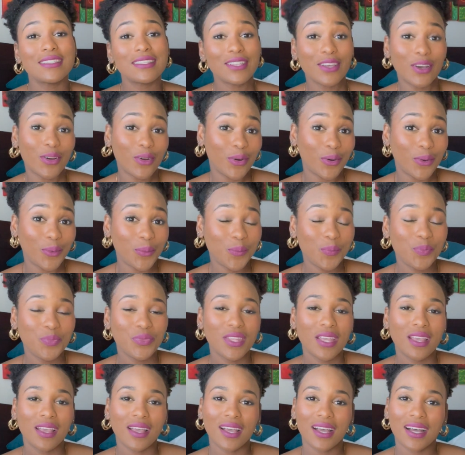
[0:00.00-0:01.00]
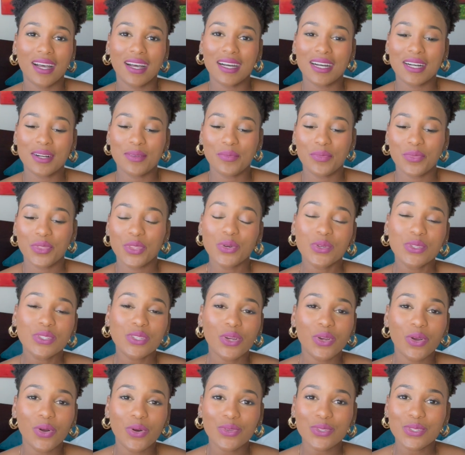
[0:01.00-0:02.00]
So those
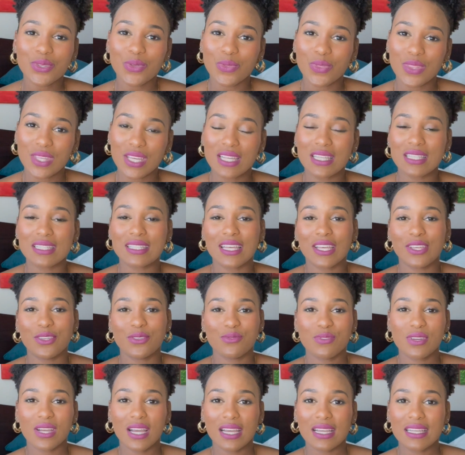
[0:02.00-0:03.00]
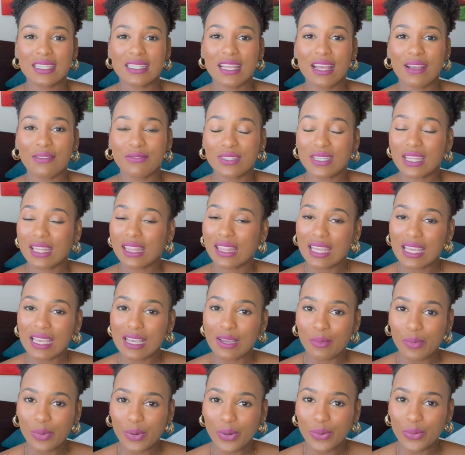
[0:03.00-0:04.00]
are also things that you guys have to
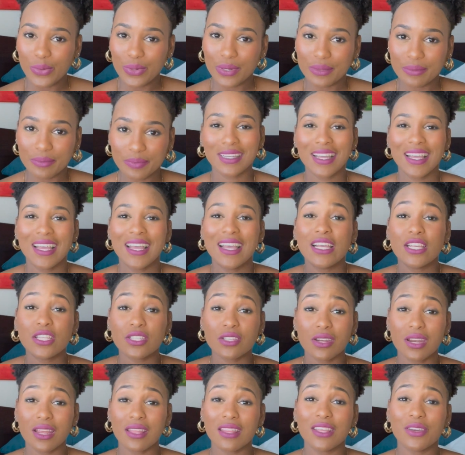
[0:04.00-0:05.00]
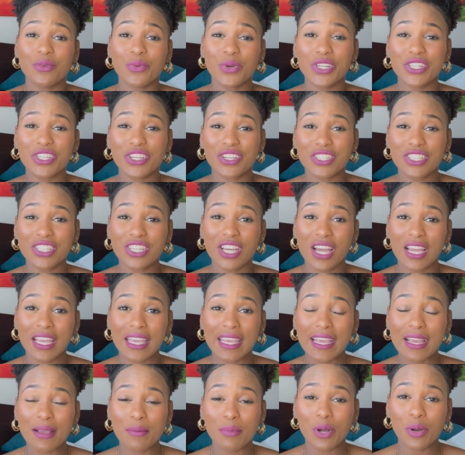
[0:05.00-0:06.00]
think about. So now that we're done
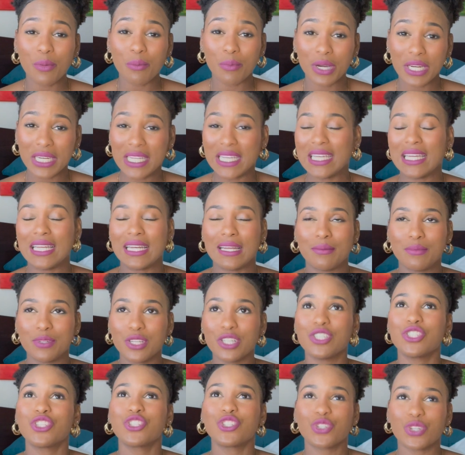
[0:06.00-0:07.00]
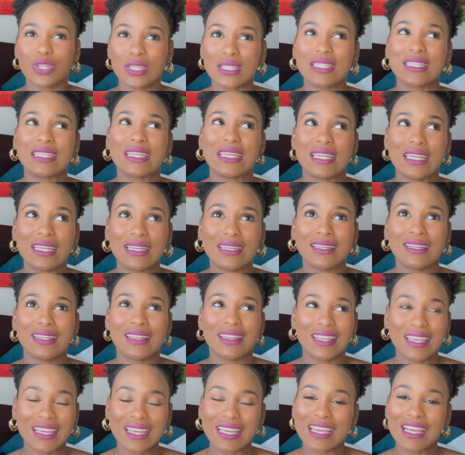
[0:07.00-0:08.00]
talking about money and I'm done stressing
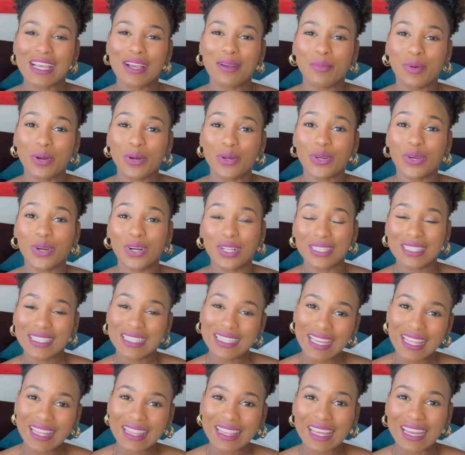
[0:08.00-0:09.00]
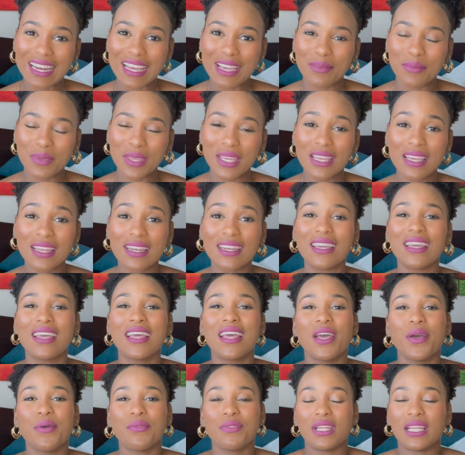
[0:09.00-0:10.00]
and thinking about all the debt that I'm in,
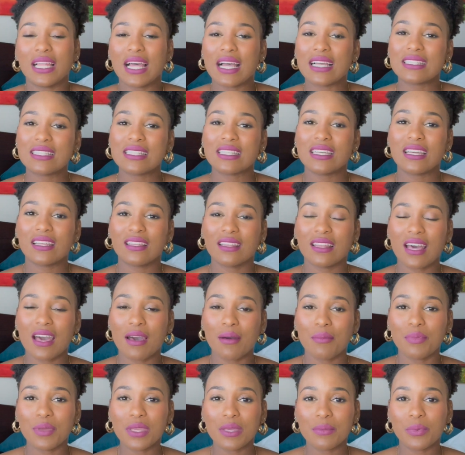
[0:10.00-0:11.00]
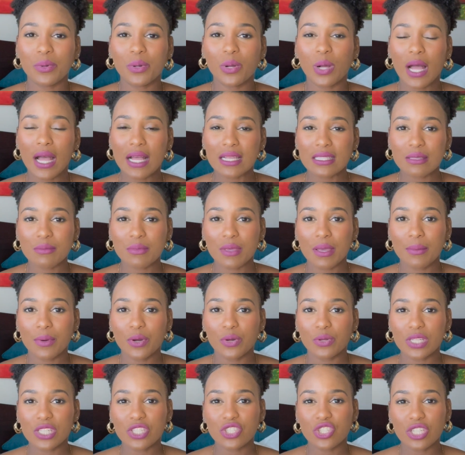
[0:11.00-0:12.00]
the last thing that people ask me
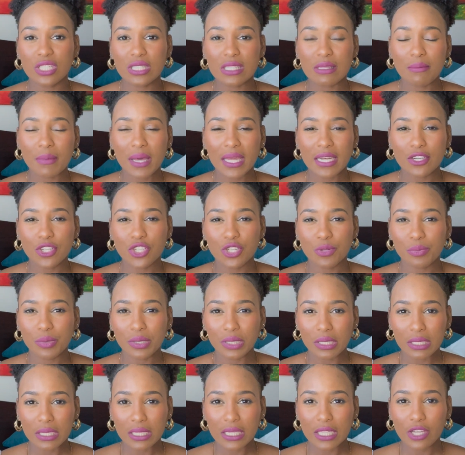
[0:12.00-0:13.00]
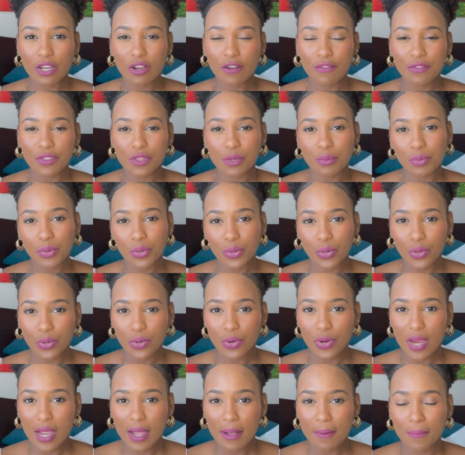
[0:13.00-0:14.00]
about is just the manageability of the
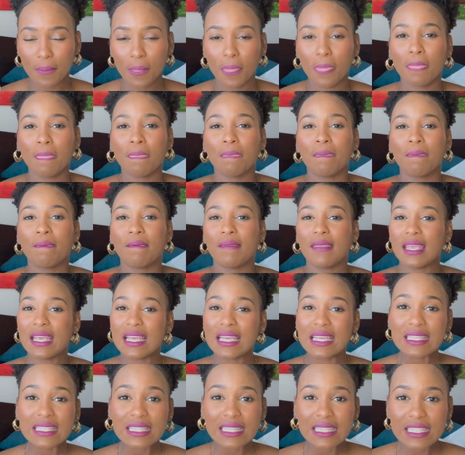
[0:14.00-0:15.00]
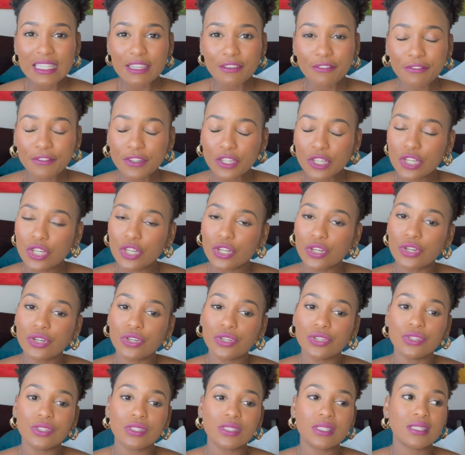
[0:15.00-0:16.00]
program. Is it
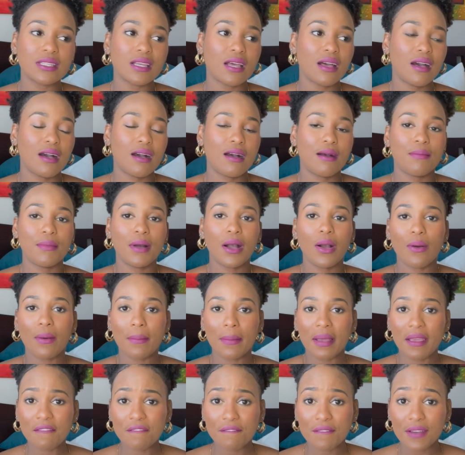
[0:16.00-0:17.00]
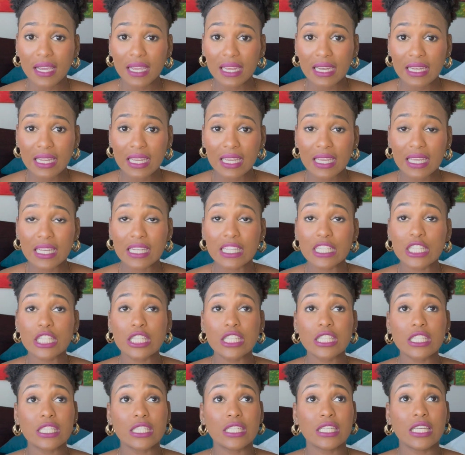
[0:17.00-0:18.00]
difficult? How am I finding it?
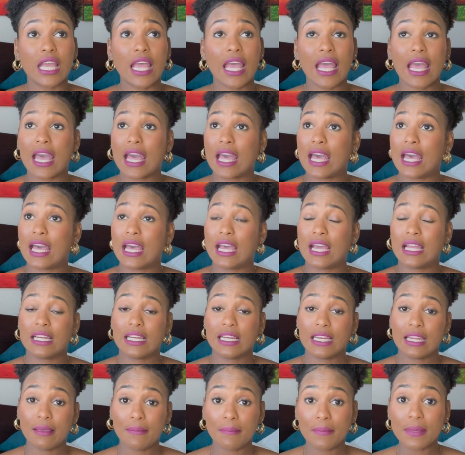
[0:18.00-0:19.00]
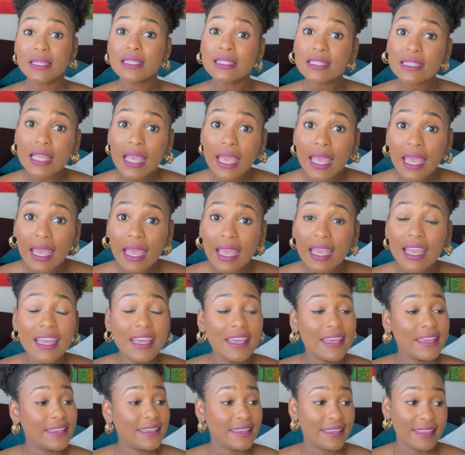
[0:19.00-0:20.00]
And let me say,
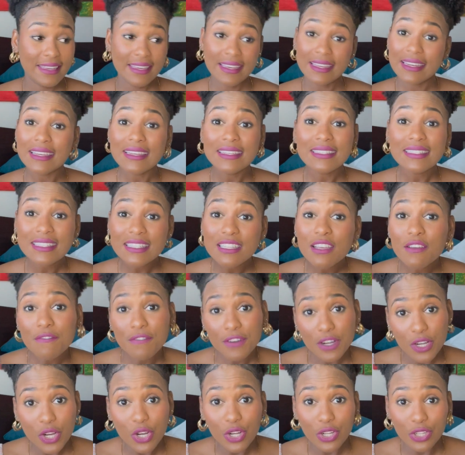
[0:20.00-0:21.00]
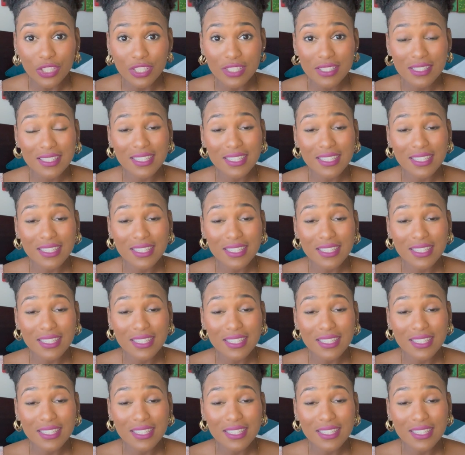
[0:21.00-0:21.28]
it is difficult.